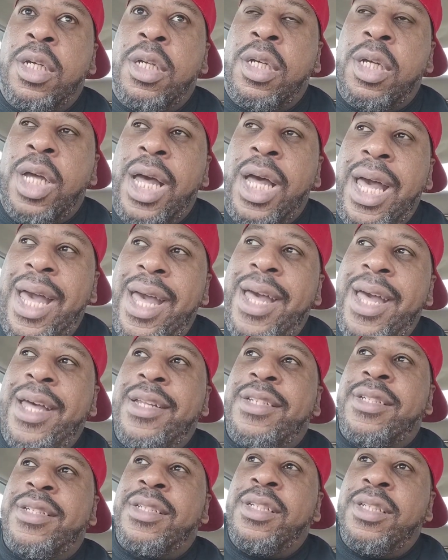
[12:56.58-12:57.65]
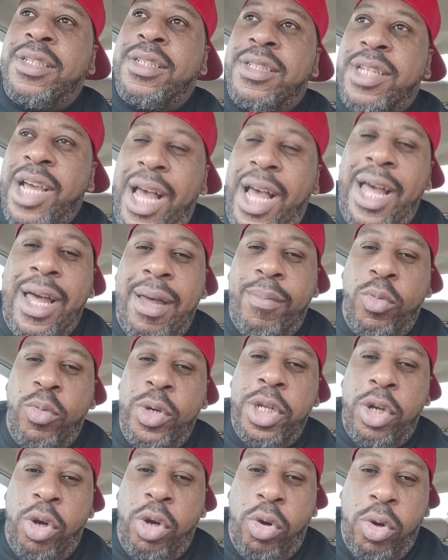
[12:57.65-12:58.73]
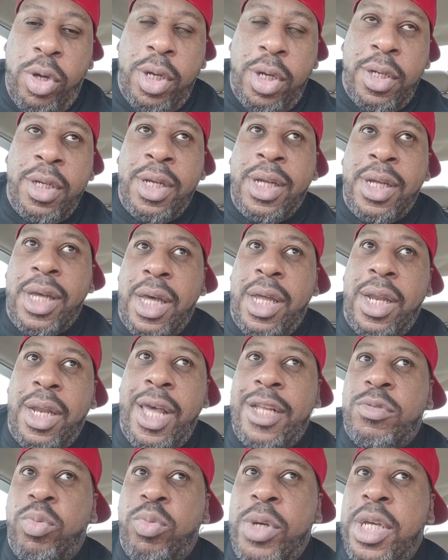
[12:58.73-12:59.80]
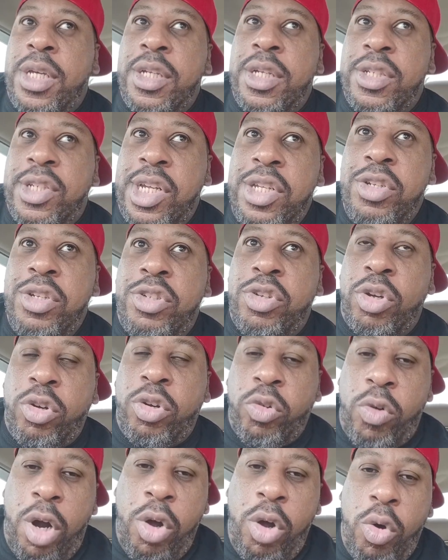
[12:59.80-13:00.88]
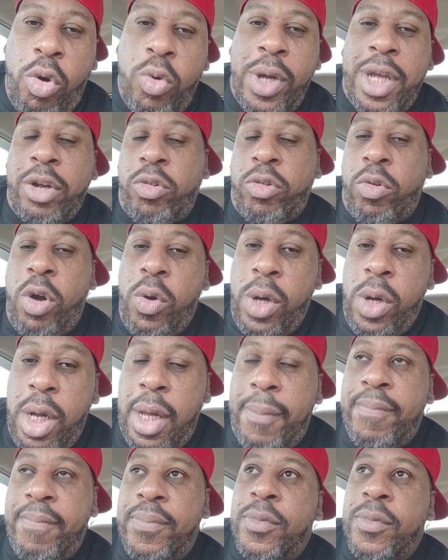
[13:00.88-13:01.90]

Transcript: as time went on and as we continue to grow and grow up,